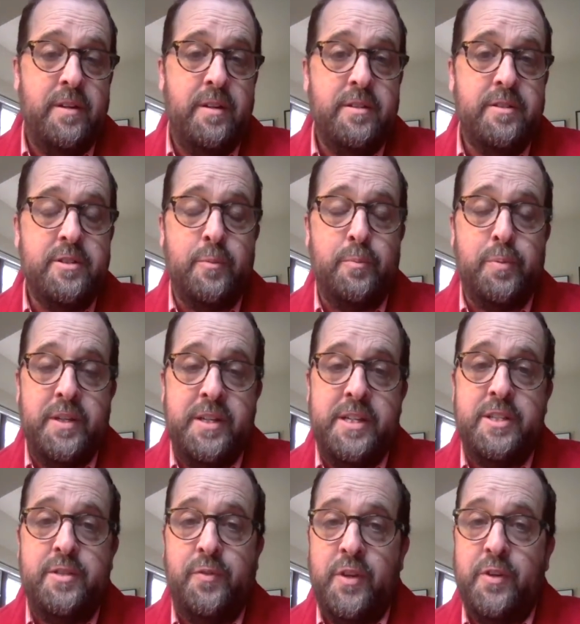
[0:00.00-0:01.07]
So
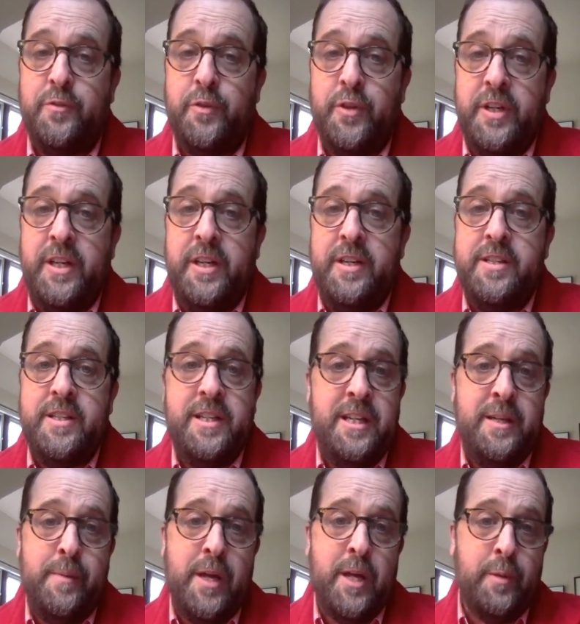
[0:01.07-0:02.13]
please feel free to
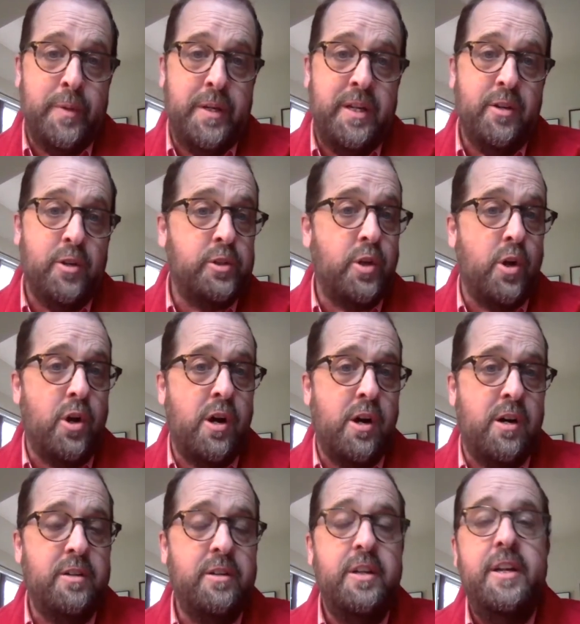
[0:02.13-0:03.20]
email me or
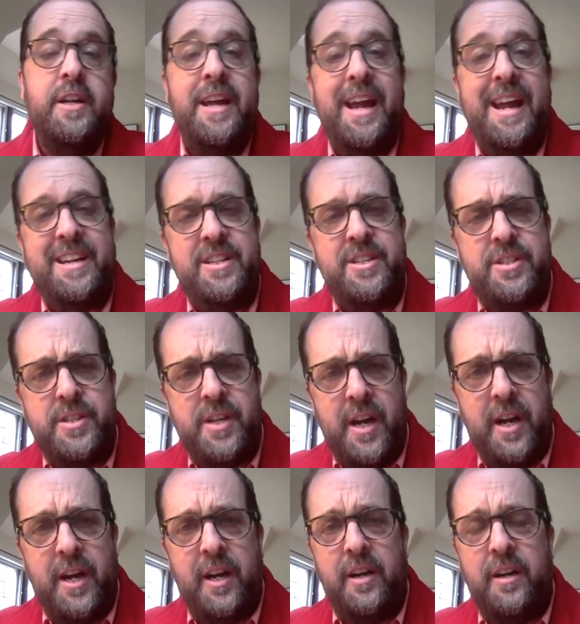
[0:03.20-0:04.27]
call and
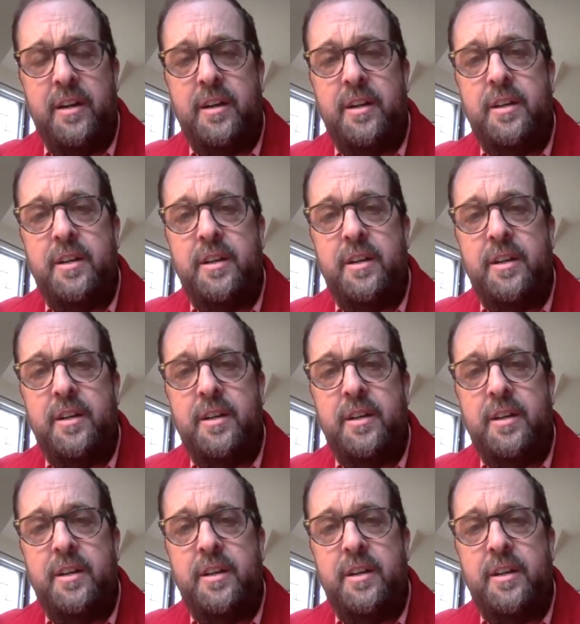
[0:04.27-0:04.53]
share